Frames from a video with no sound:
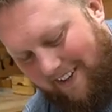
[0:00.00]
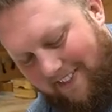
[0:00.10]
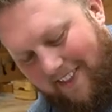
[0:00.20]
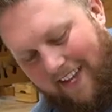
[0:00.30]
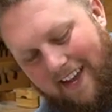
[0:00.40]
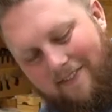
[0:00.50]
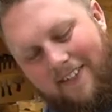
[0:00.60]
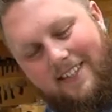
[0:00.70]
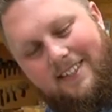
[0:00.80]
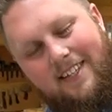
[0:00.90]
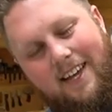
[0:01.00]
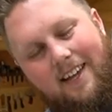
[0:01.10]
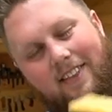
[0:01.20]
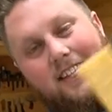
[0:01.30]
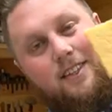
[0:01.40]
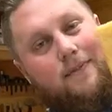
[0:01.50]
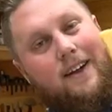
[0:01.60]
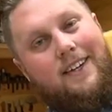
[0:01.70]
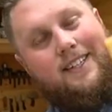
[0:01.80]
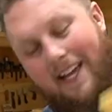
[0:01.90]
they have these, these are
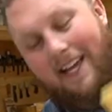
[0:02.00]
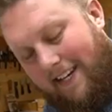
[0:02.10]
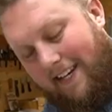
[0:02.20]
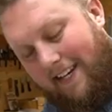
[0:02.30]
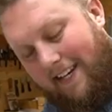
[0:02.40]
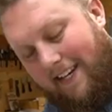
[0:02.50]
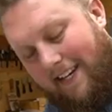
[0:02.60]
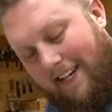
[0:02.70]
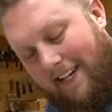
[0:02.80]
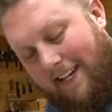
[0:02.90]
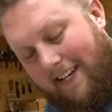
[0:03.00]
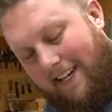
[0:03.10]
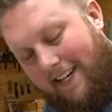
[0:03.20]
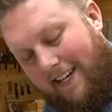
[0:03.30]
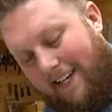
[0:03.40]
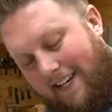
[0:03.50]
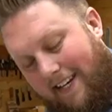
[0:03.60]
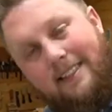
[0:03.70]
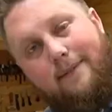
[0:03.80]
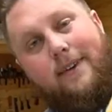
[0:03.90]
found at Tandy as well. These are
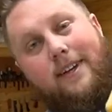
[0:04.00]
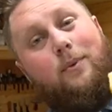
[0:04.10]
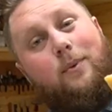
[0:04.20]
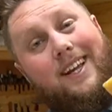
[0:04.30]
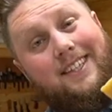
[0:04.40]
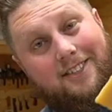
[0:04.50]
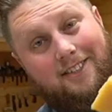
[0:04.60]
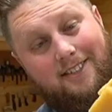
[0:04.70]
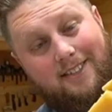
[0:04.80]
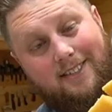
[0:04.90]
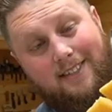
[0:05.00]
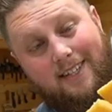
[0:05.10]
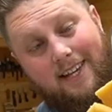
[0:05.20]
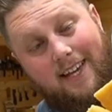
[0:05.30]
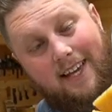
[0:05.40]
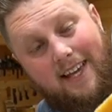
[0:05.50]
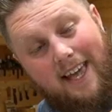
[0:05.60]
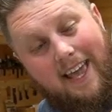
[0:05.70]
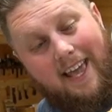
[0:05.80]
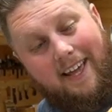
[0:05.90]
adhesive erasers,
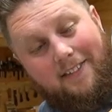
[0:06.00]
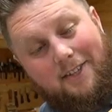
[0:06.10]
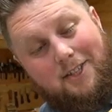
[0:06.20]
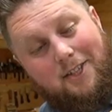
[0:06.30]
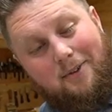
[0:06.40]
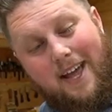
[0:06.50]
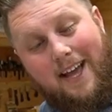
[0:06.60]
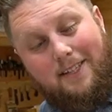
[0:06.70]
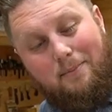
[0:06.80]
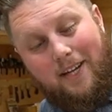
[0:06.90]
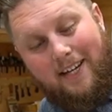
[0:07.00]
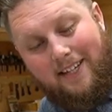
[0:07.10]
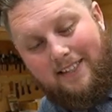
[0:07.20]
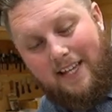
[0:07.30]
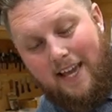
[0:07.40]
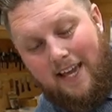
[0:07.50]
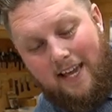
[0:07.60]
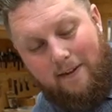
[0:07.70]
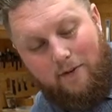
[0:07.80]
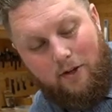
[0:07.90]
and they're so nice because
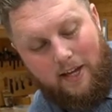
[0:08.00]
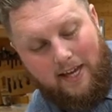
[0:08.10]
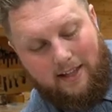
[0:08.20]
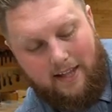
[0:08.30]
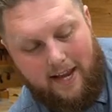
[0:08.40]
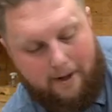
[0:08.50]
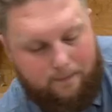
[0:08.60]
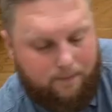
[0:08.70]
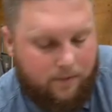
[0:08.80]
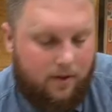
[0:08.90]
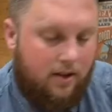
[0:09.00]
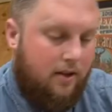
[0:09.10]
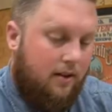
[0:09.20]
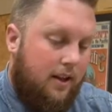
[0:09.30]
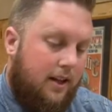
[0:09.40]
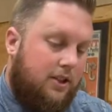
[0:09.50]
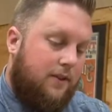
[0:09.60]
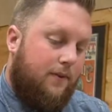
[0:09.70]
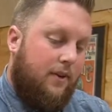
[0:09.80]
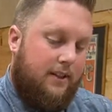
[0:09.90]
if you get like, like
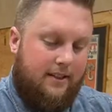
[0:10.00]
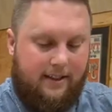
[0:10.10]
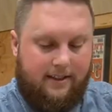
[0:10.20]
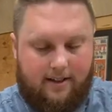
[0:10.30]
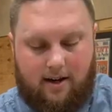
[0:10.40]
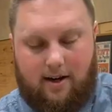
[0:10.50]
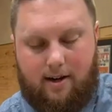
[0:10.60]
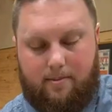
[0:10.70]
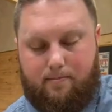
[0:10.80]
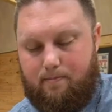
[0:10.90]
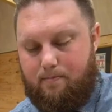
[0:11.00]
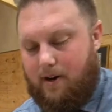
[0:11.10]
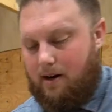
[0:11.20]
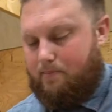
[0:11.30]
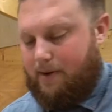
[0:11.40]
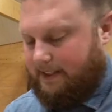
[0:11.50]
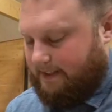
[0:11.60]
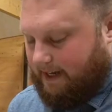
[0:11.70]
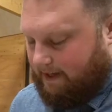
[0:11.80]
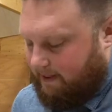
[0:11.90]
just for instance, on a, on a
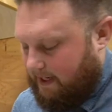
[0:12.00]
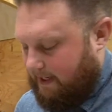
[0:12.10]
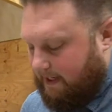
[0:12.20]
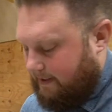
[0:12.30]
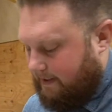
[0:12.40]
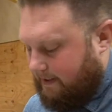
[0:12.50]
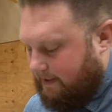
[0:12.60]
piece like this,